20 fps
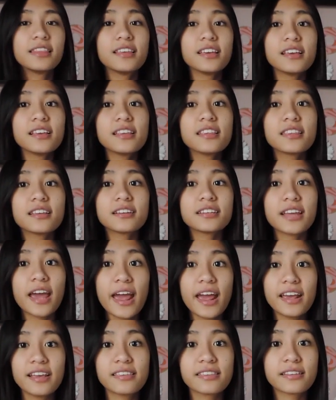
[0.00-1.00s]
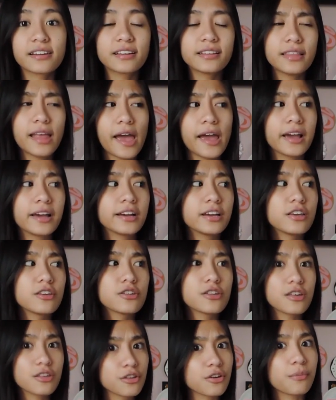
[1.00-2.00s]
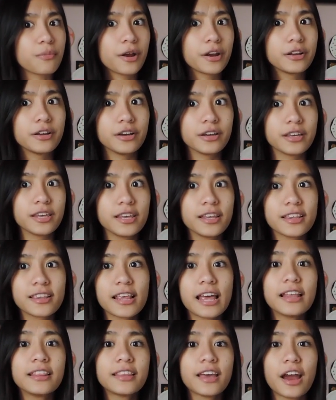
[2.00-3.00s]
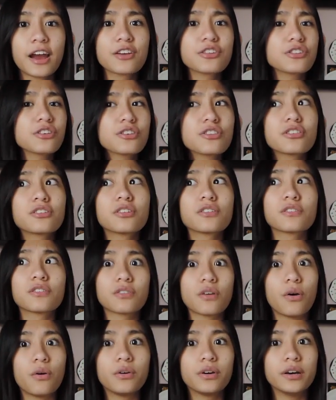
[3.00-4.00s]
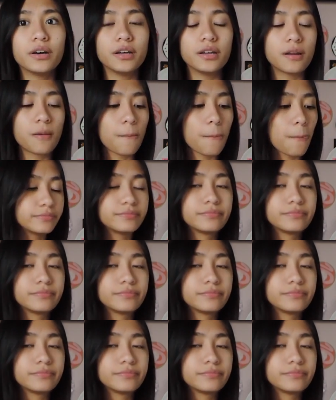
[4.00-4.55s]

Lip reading: These taste like gingerbread cookies, and they are just so good.